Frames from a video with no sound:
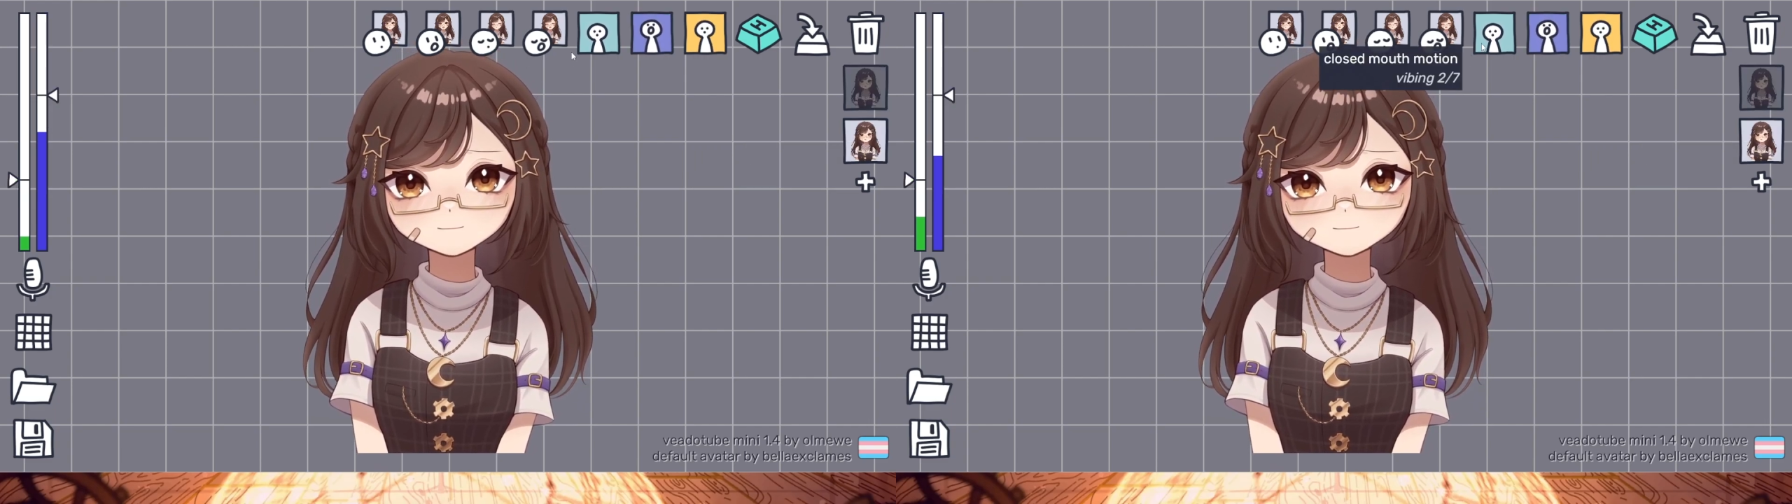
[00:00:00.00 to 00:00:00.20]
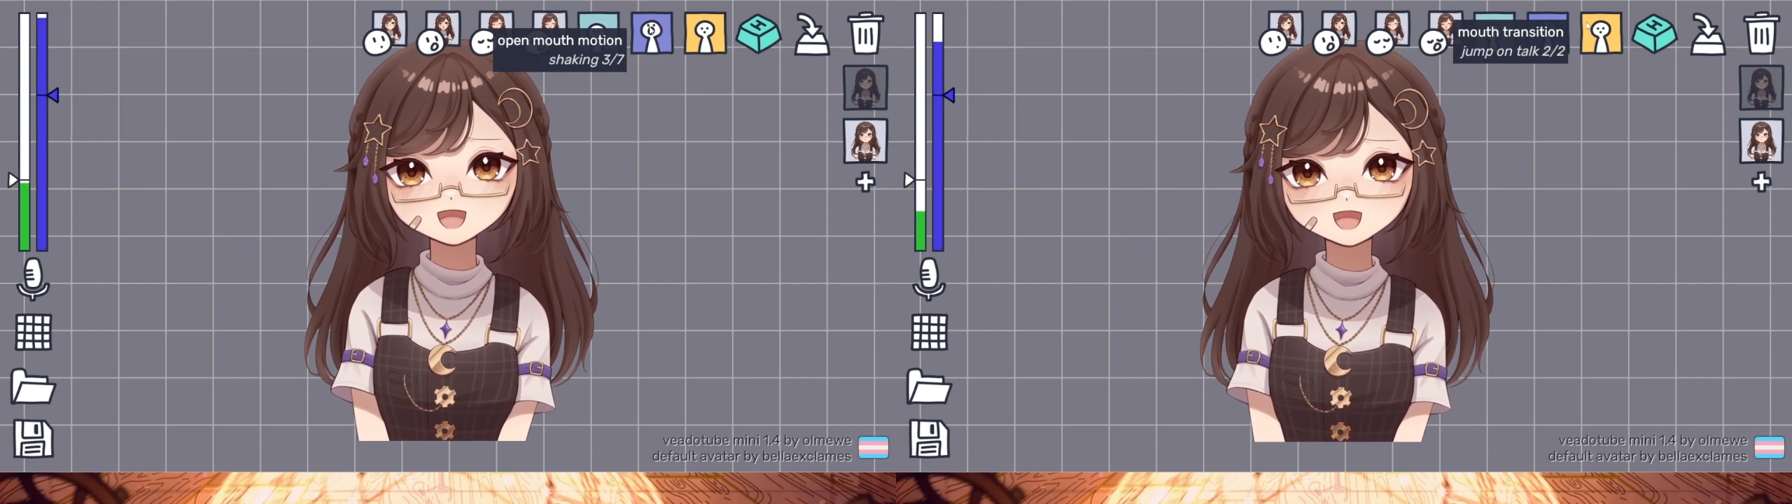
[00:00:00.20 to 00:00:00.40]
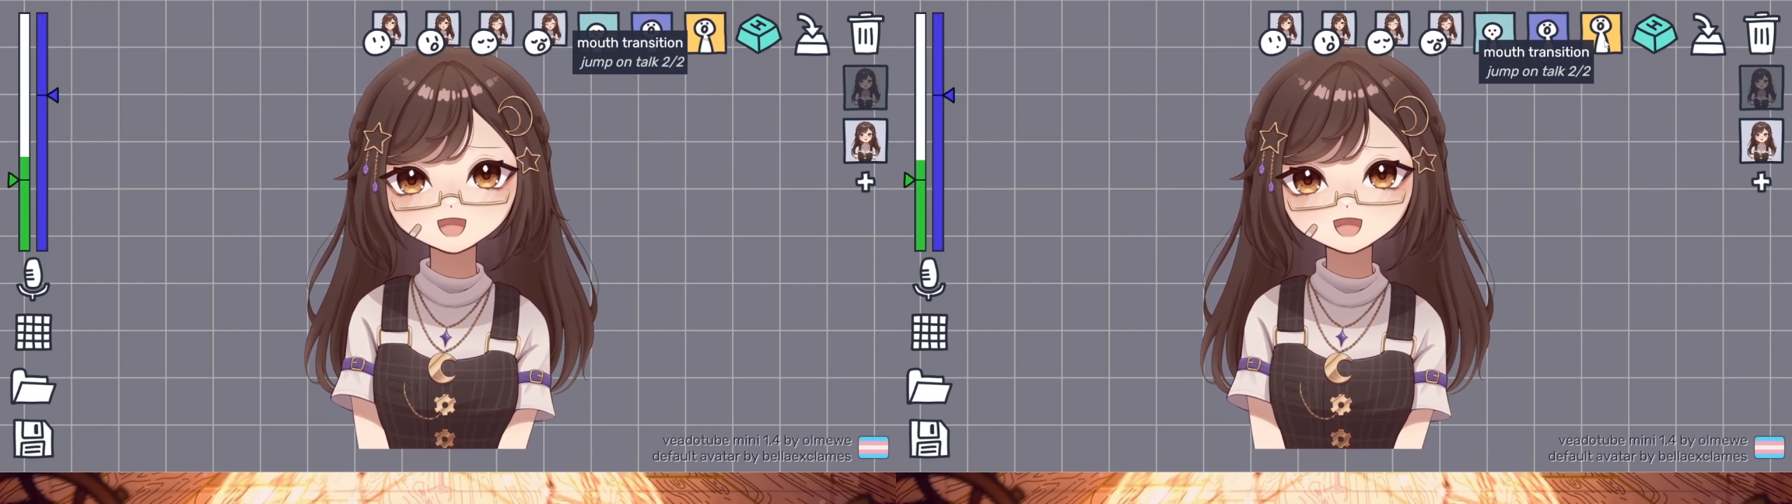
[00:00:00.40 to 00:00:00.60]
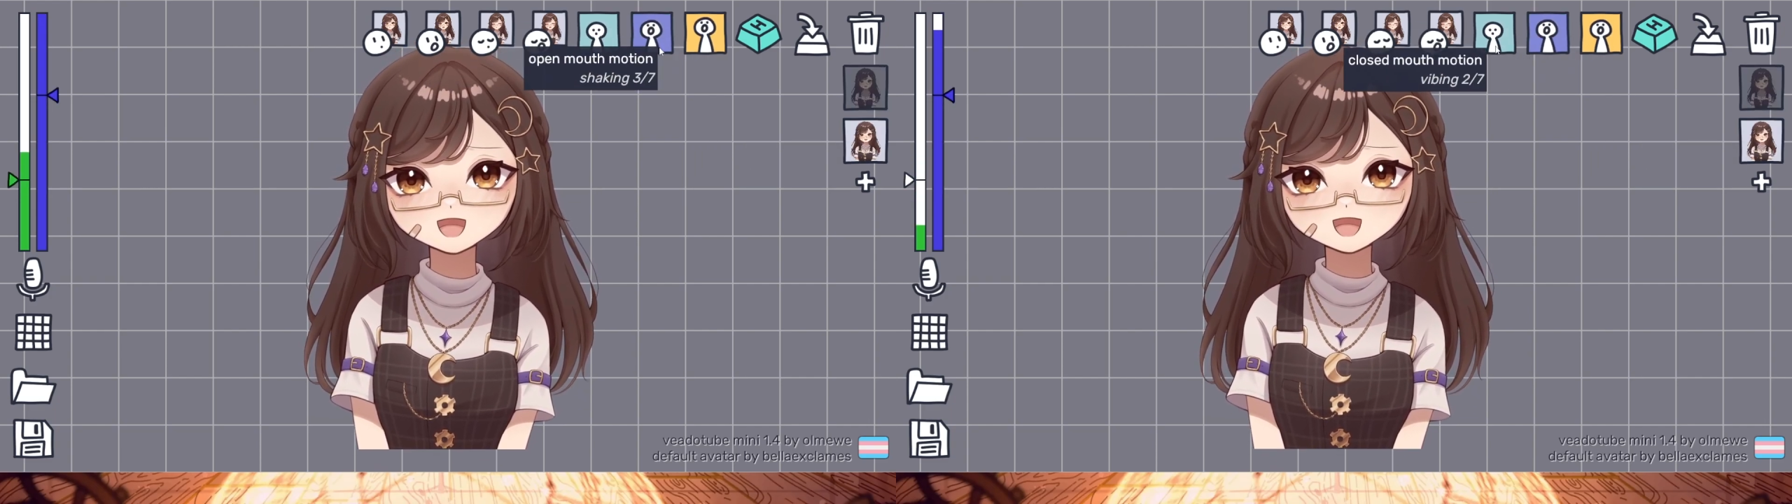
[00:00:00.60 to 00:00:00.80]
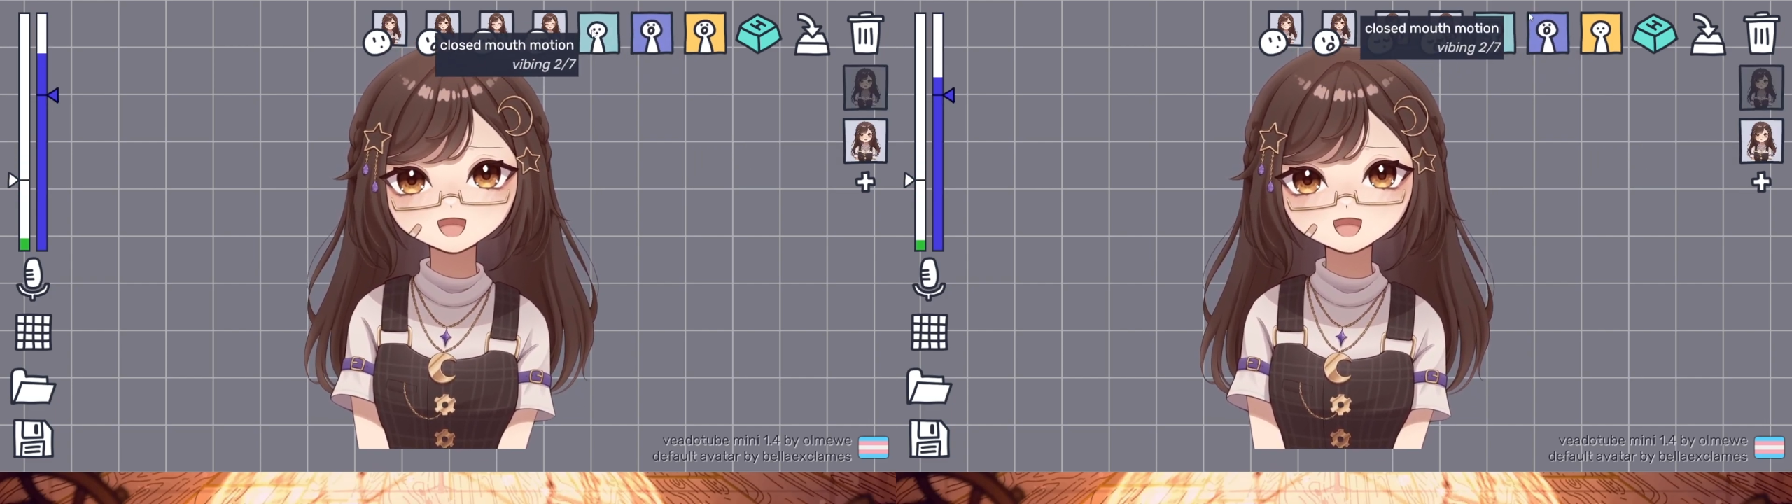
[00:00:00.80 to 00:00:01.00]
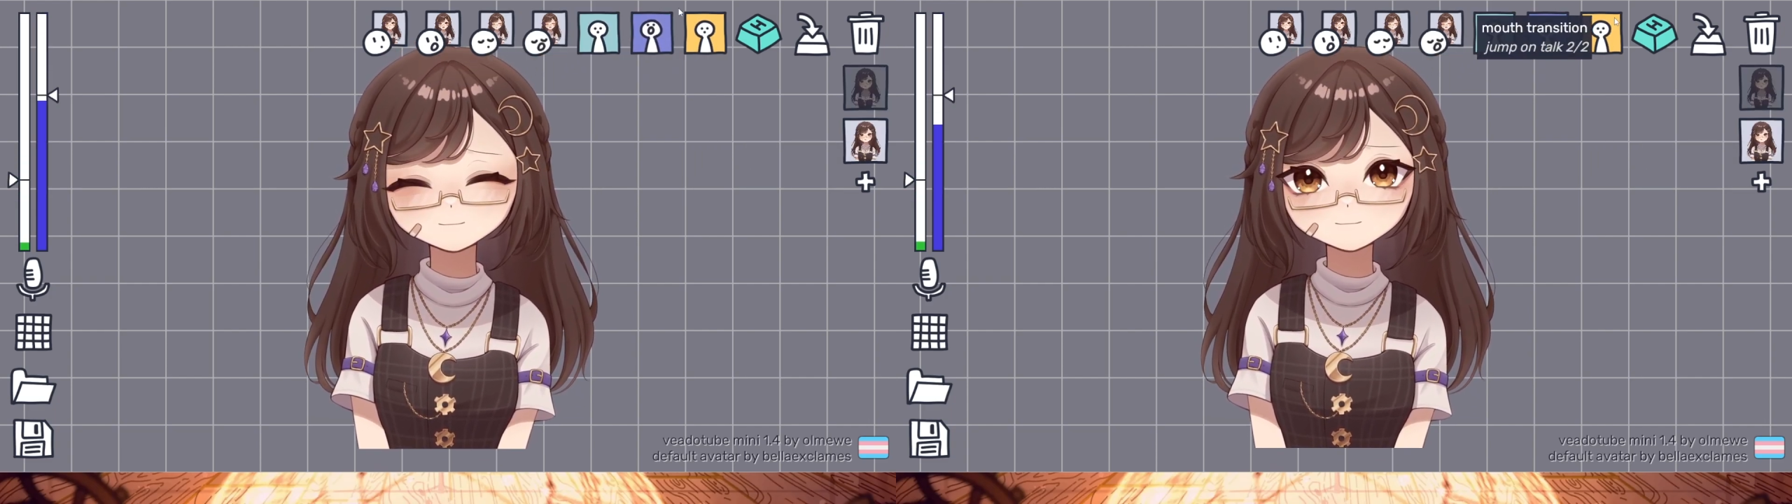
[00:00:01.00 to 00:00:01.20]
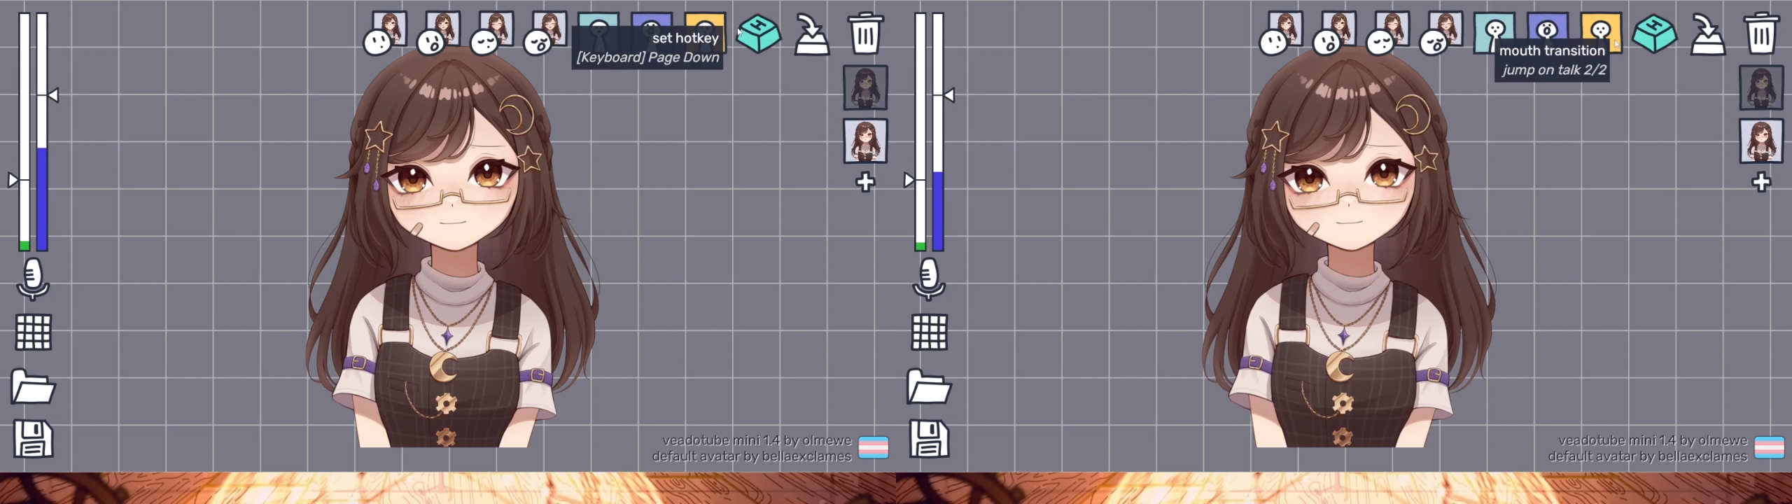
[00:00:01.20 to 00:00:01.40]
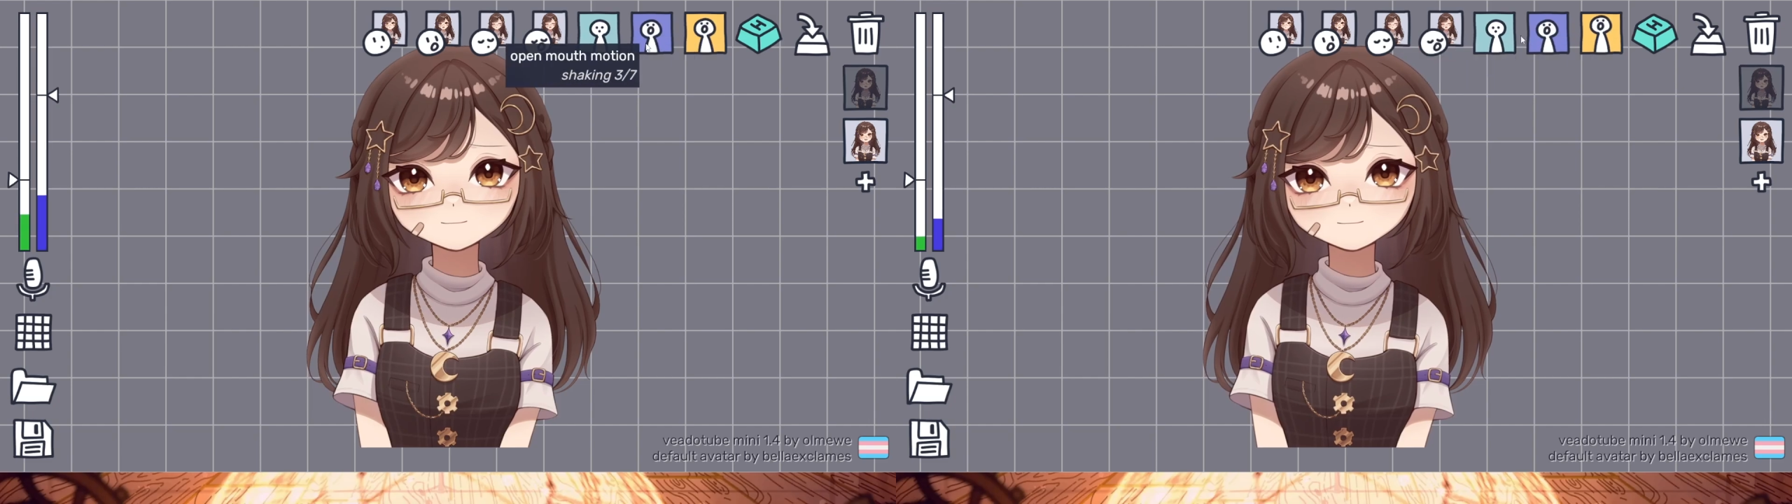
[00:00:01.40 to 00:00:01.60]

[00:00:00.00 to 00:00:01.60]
And if you see, this